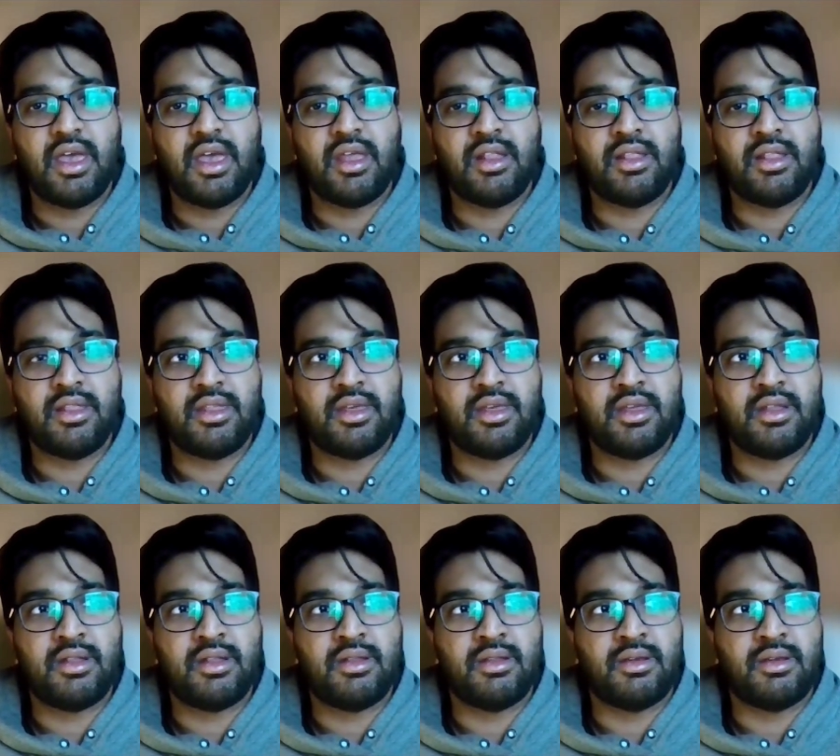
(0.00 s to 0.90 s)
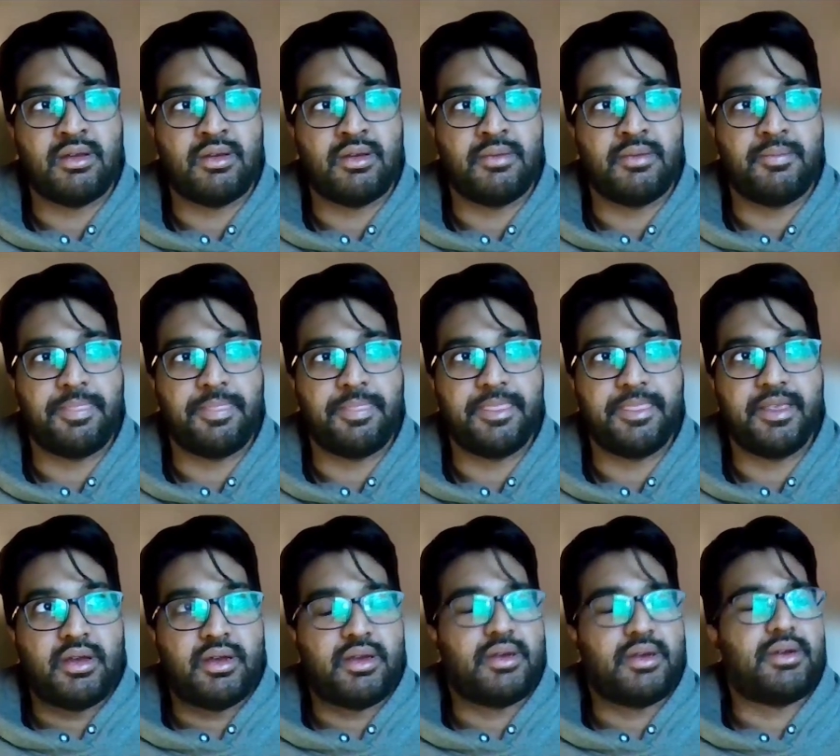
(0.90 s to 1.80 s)
And then
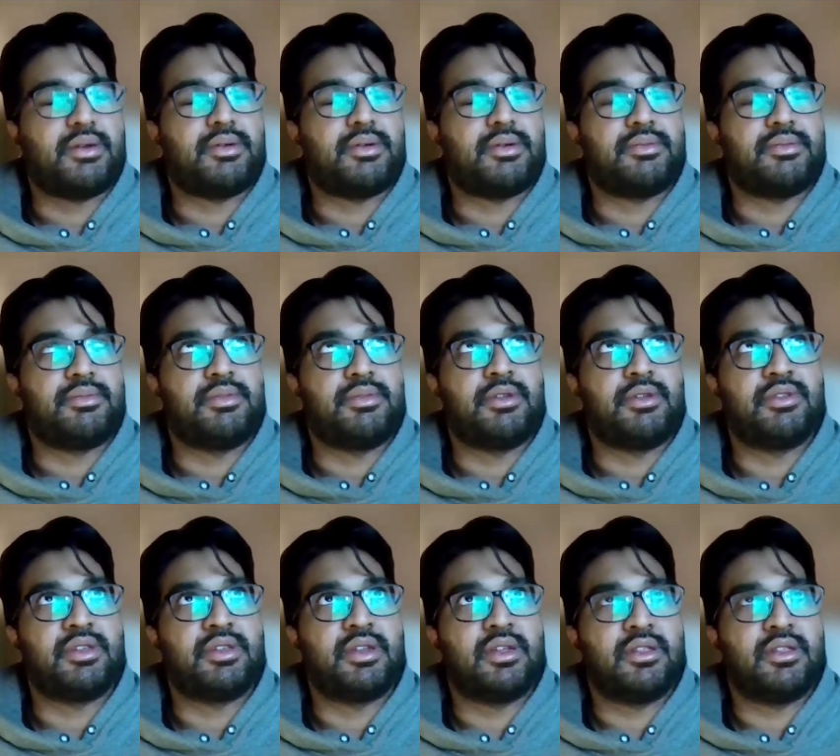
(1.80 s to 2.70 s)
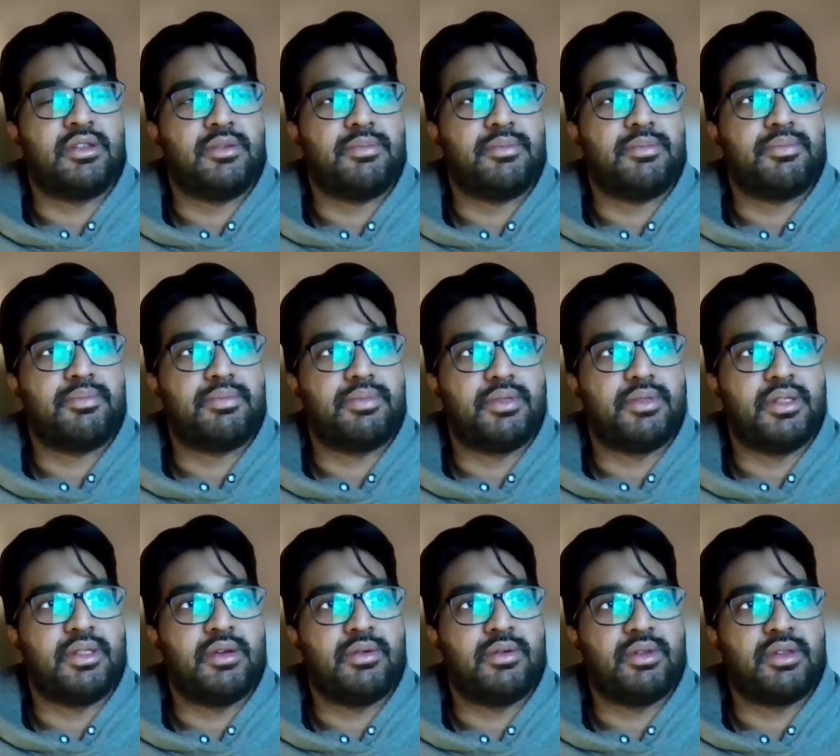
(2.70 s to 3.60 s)
there was
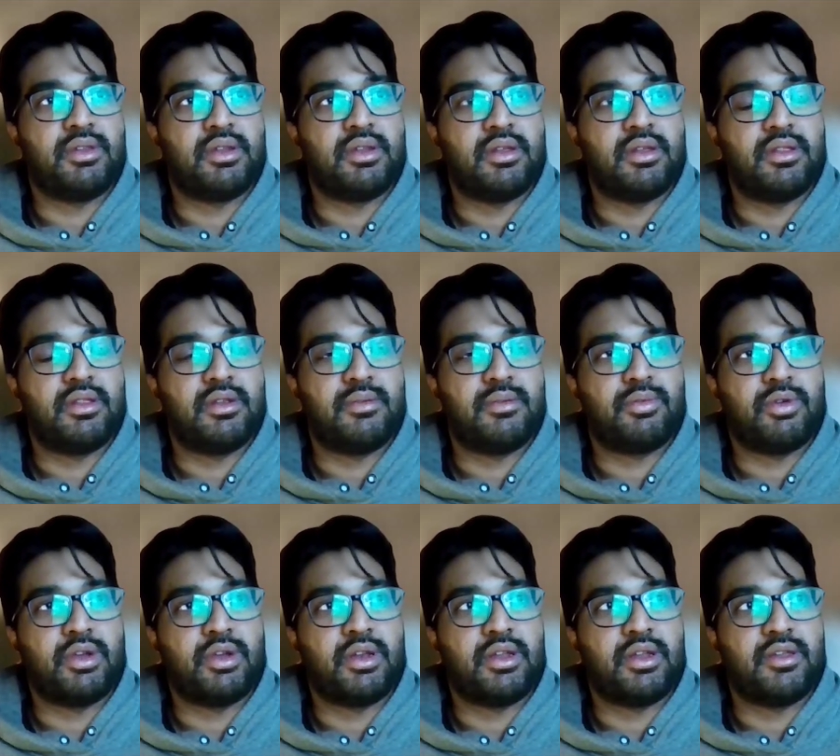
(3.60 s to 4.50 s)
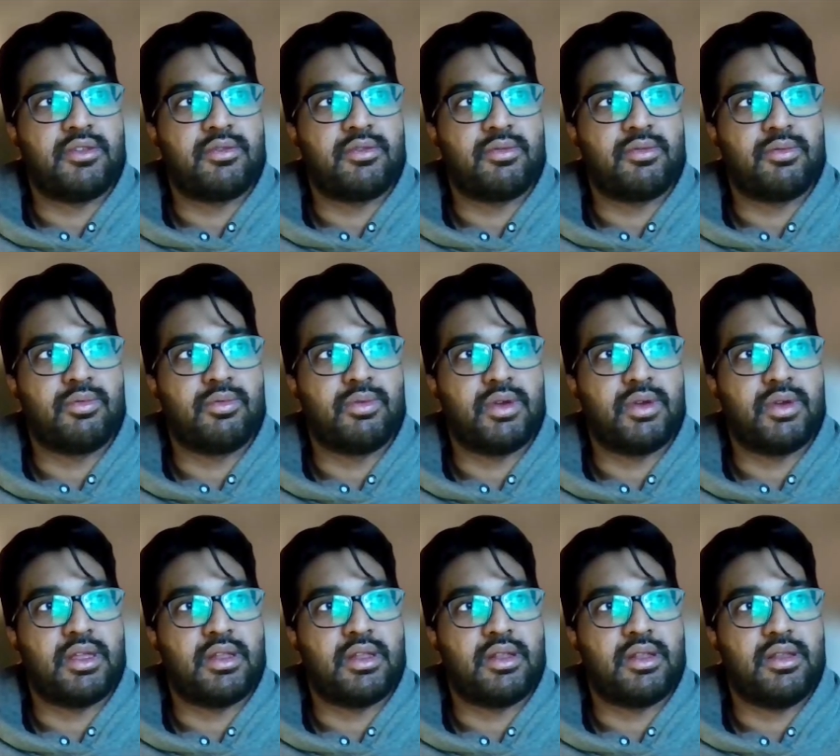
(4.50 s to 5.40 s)
another point as
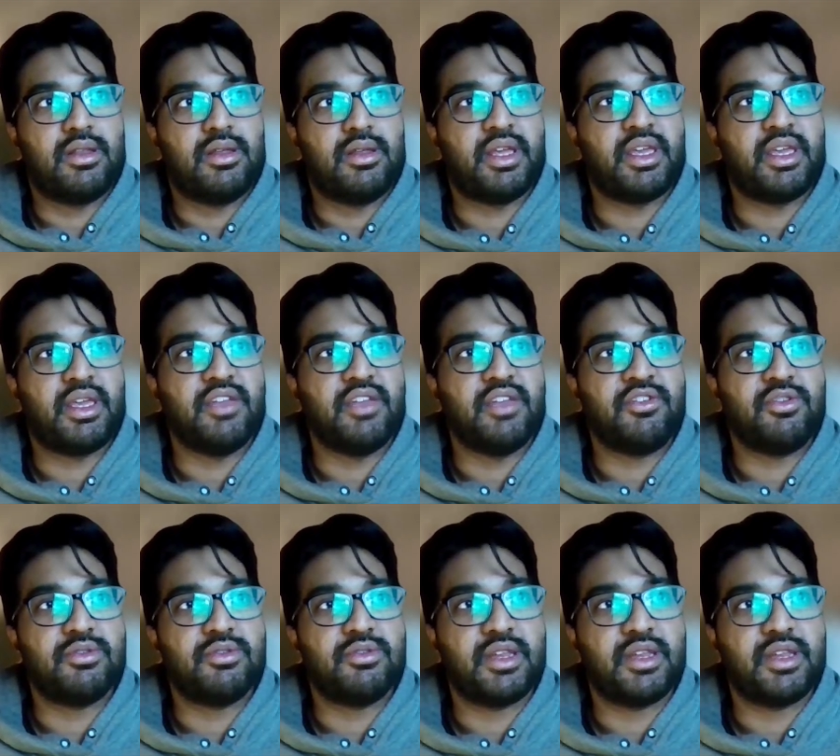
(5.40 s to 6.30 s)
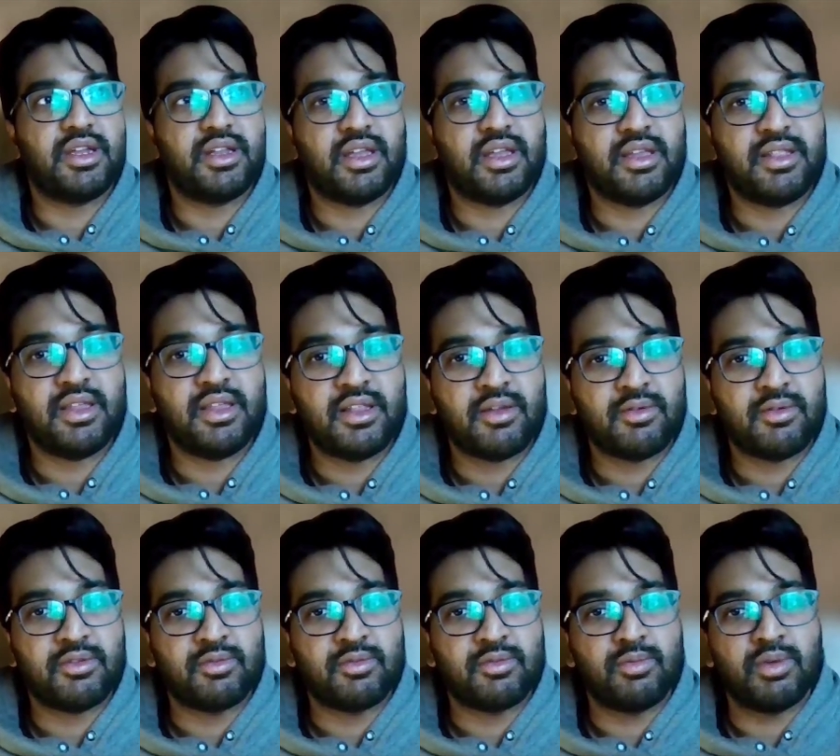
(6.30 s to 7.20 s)
well, like issues that I think
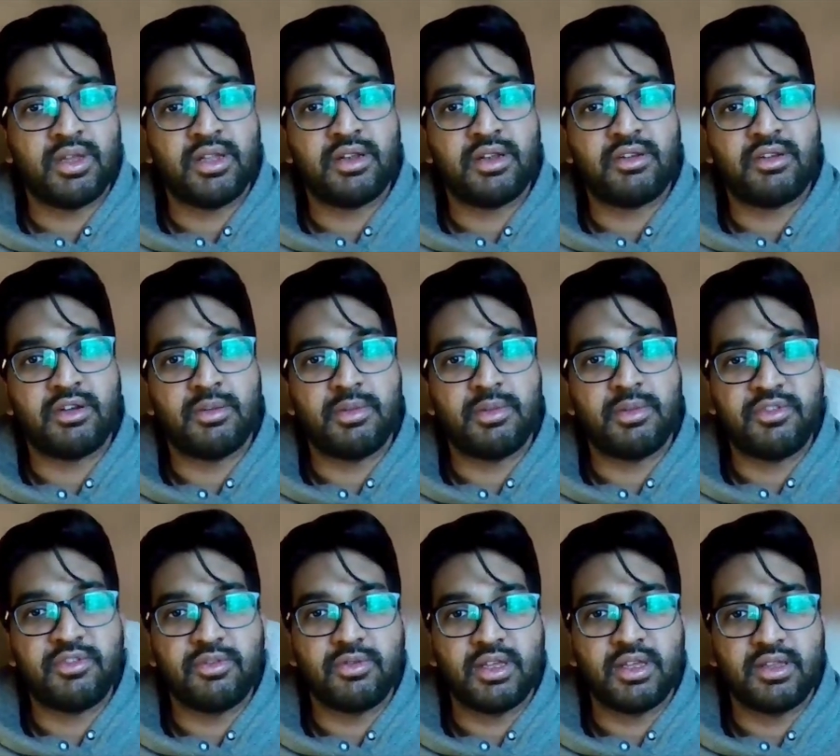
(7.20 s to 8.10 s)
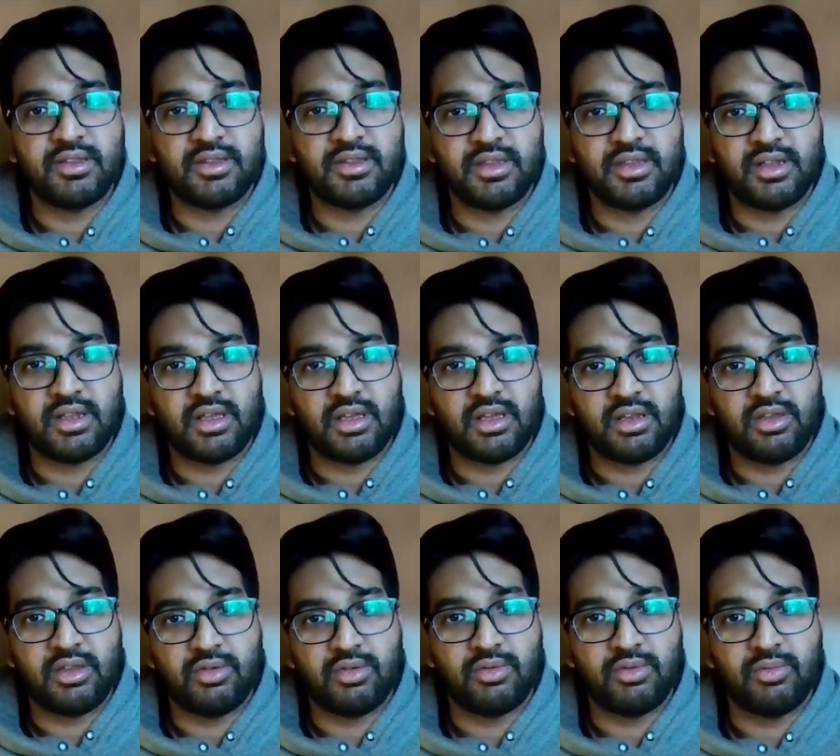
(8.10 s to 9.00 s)
there was one troubleshooting
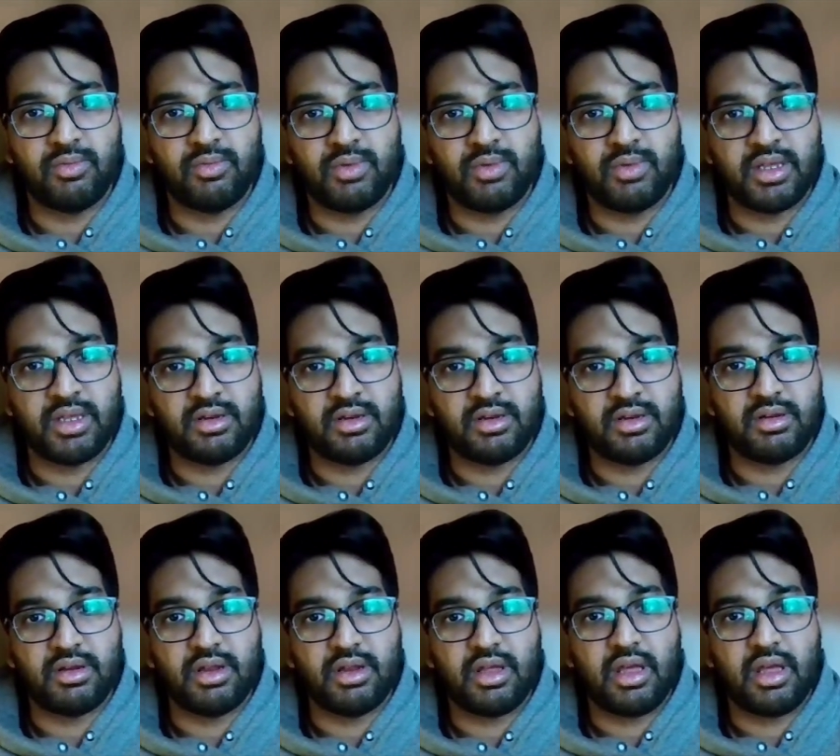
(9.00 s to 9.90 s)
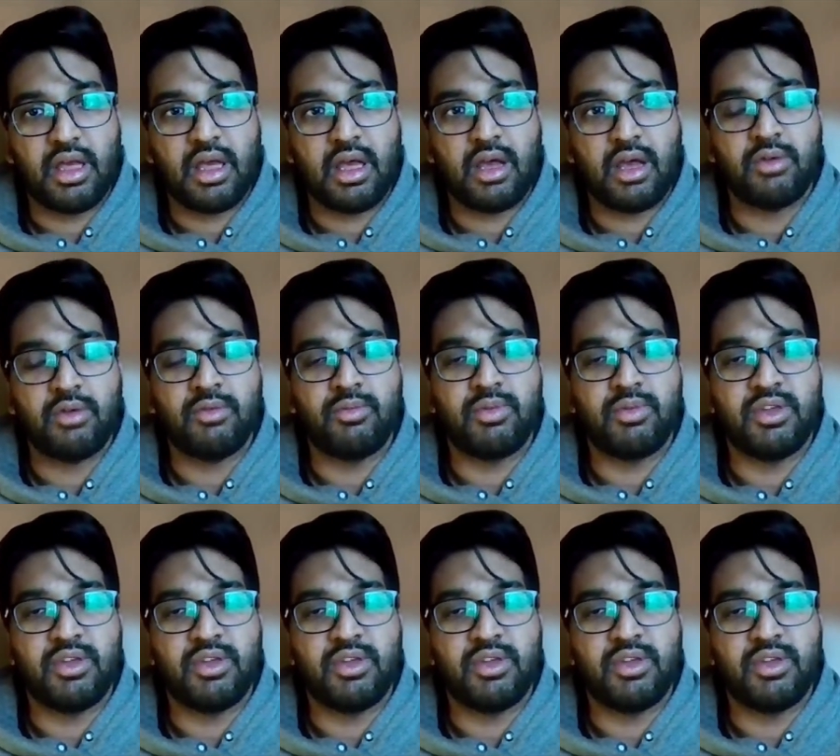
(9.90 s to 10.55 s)
scenario where how